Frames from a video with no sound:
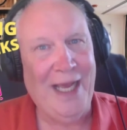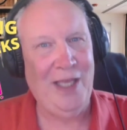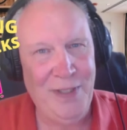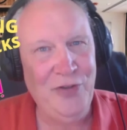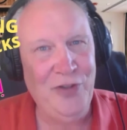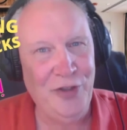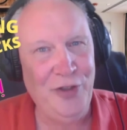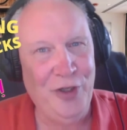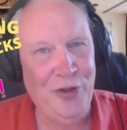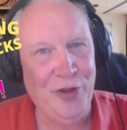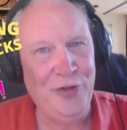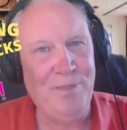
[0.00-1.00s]
Please listen
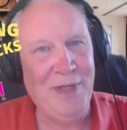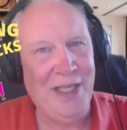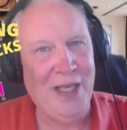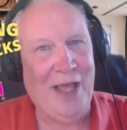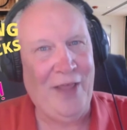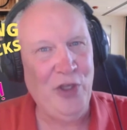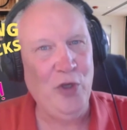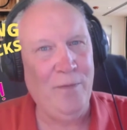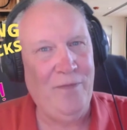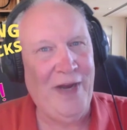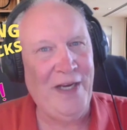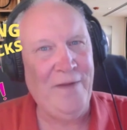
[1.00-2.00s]
to this because I think
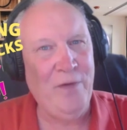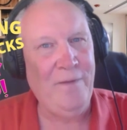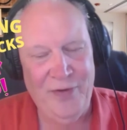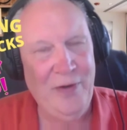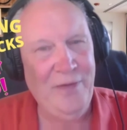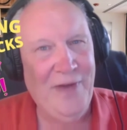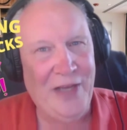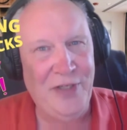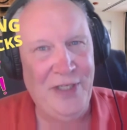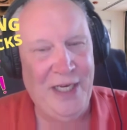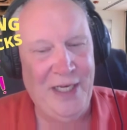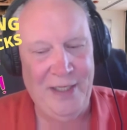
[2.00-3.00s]
you'll find it very
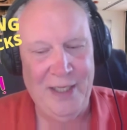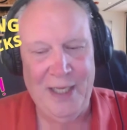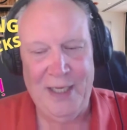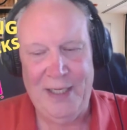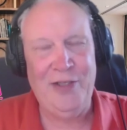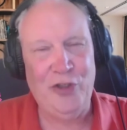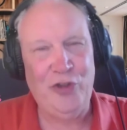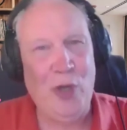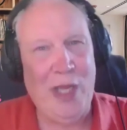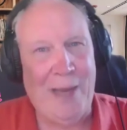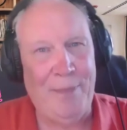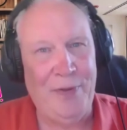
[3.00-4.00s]
fascinating. It just so
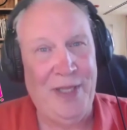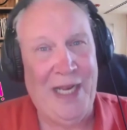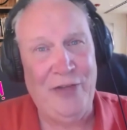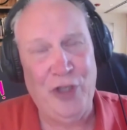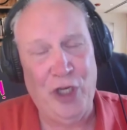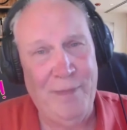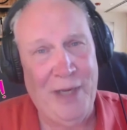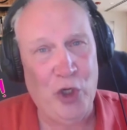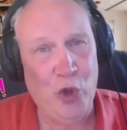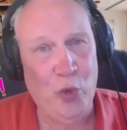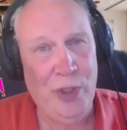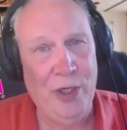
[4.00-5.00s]
happened that I started my
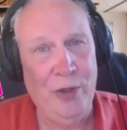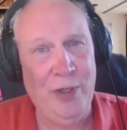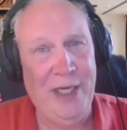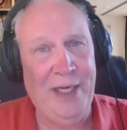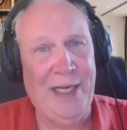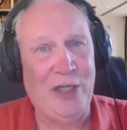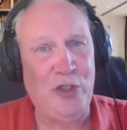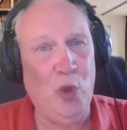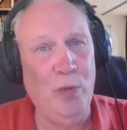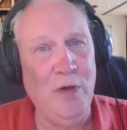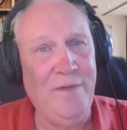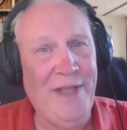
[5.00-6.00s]
career in
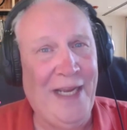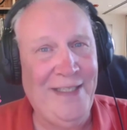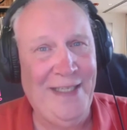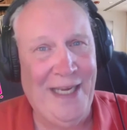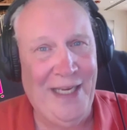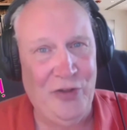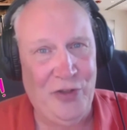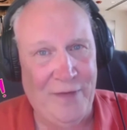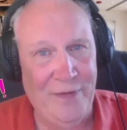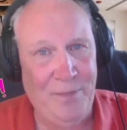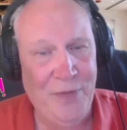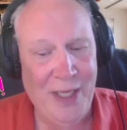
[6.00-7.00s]
October of
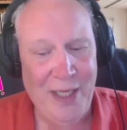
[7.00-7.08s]
1987.